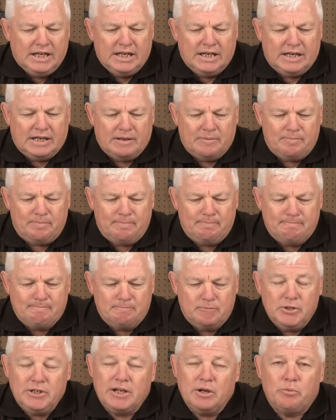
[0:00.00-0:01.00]
Uh,
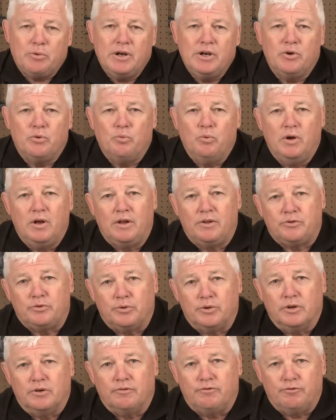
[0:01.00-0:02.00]
when you get ready to weld
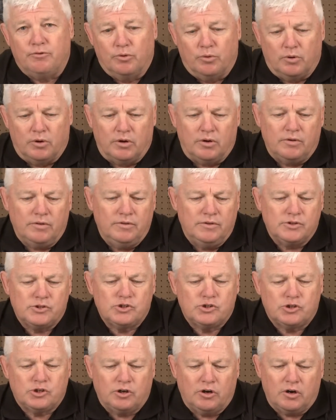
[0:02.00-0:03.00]
three oh four, this
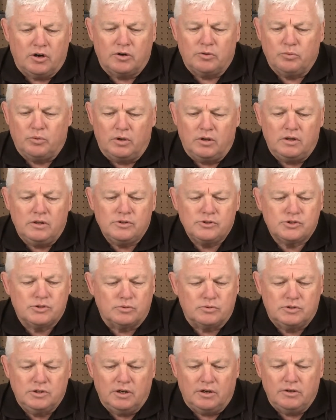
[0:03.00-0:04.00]
chart will also
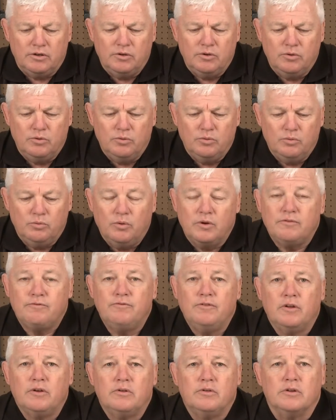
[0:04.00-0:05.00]
tell you what
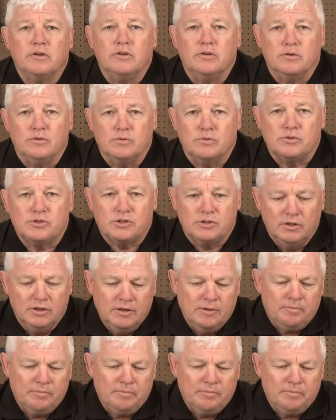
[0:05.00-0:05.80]
filler to use.